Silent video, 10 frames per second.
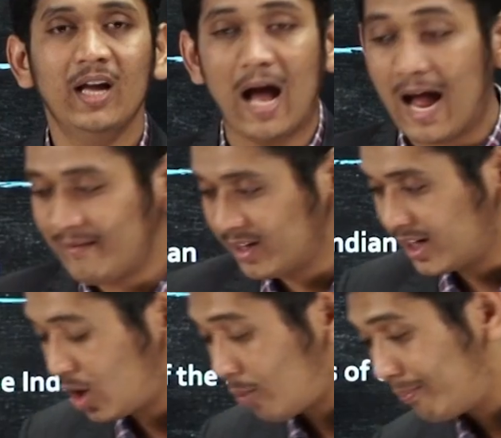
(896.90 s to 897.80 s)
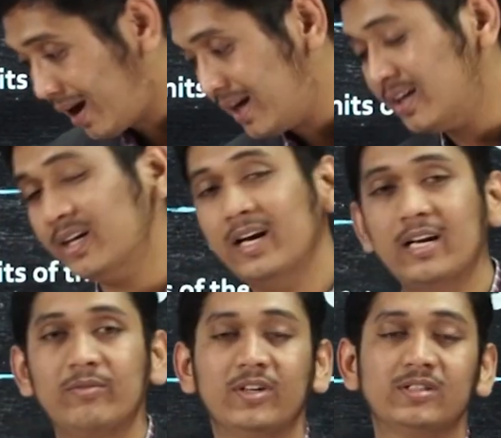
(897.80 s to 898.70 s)
having combined
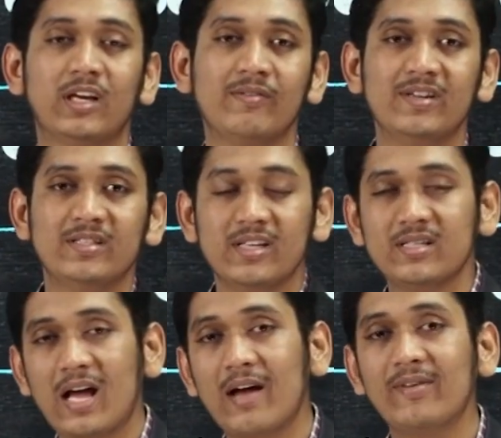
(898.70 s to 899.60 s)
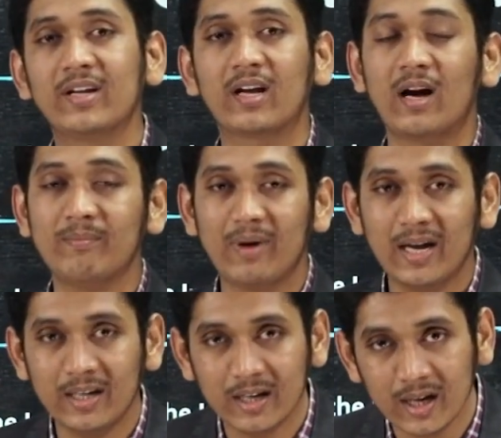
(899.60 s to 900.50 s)
network services, having a
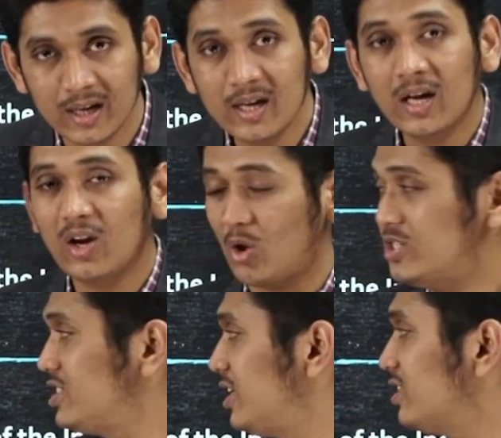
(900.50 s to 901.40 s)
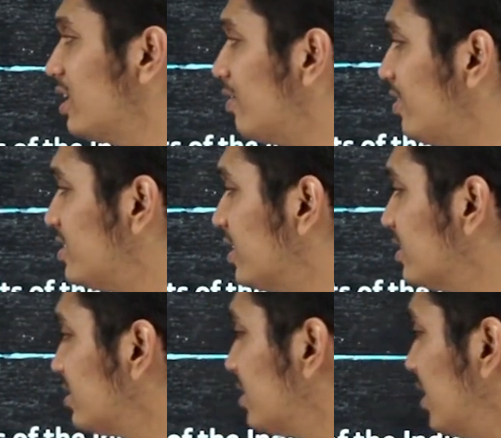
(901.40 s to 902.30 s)
combined logistic services.